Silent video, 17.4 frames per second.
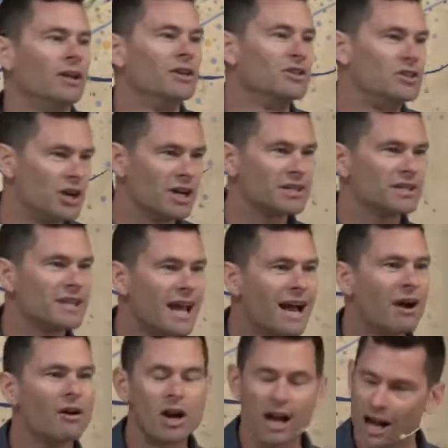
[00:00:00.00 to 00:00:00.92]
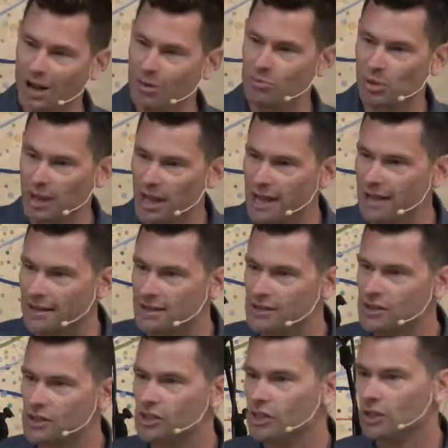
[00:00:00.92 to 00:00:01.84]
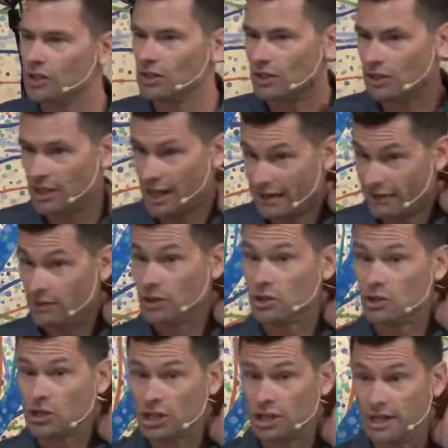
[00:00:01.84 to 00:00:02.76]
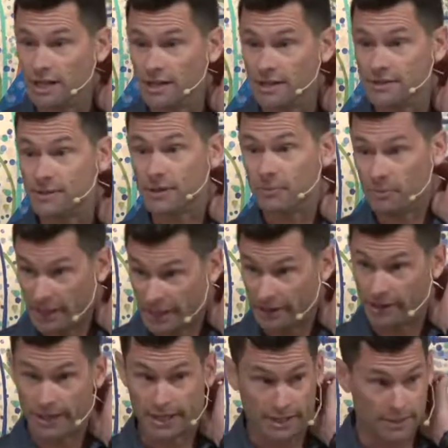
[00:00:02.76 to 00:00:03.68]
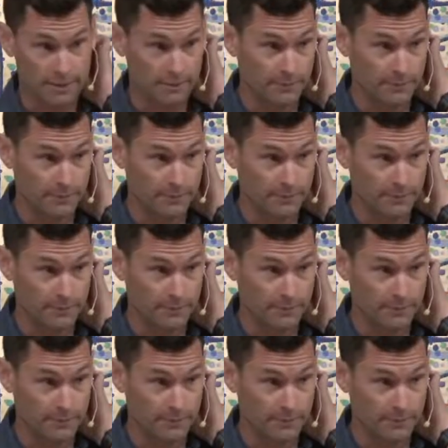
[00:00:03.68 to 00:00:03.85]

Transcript: just how complex evolution is, period.